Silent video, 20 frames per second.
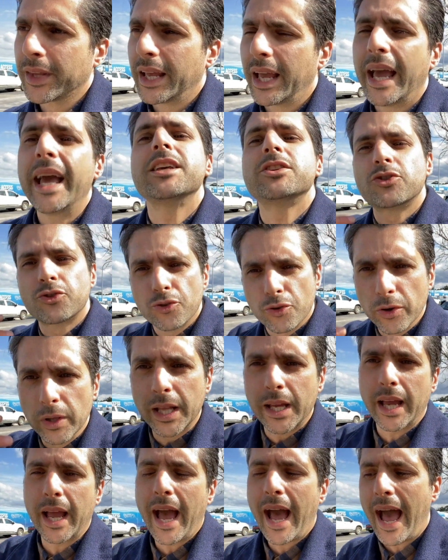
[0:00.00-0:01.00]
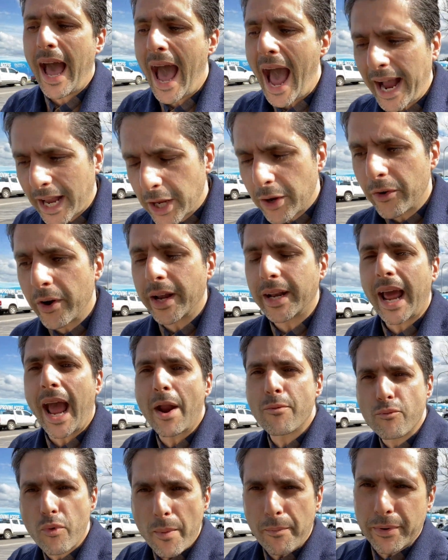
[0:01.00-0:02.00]
is truly accurate
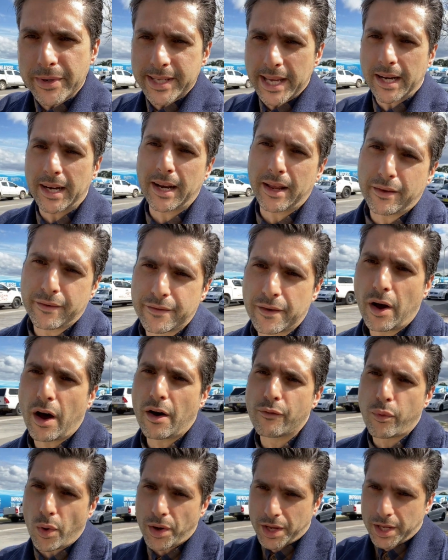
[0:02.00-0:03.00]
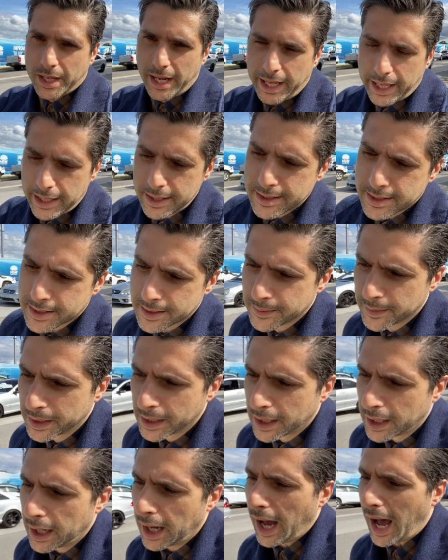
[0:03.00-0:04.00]
and representative of what your needs
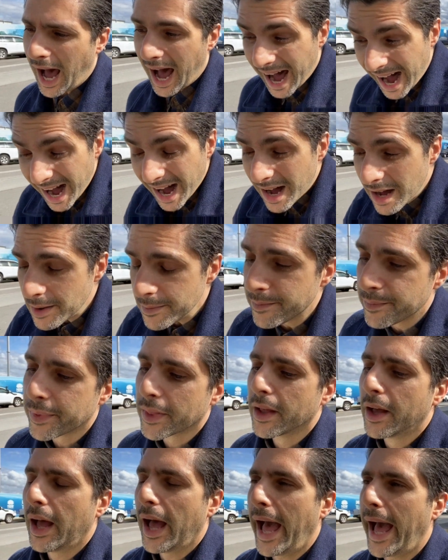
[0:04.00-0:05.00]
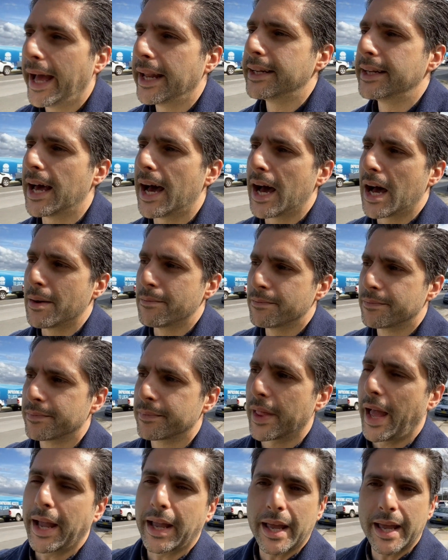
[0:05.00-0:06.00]
are, and
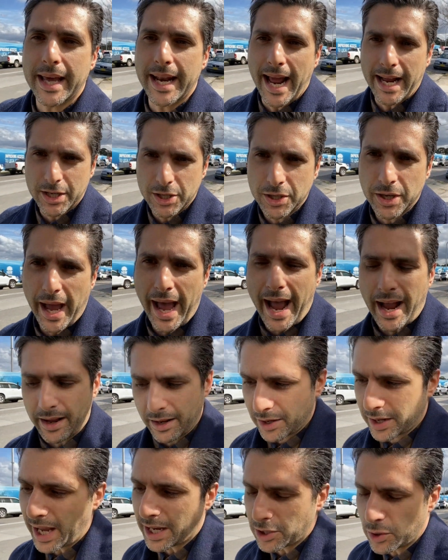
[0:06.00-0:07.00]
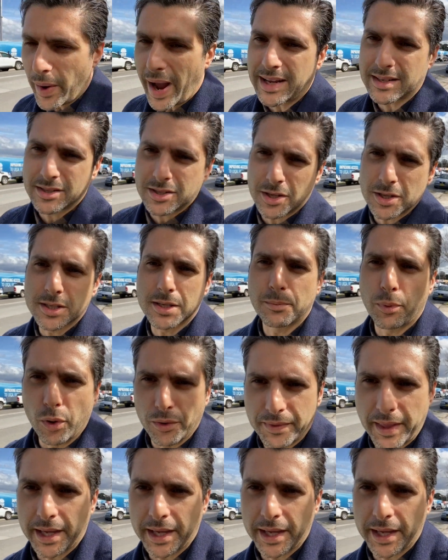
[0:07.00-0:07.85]
can get you access to the support.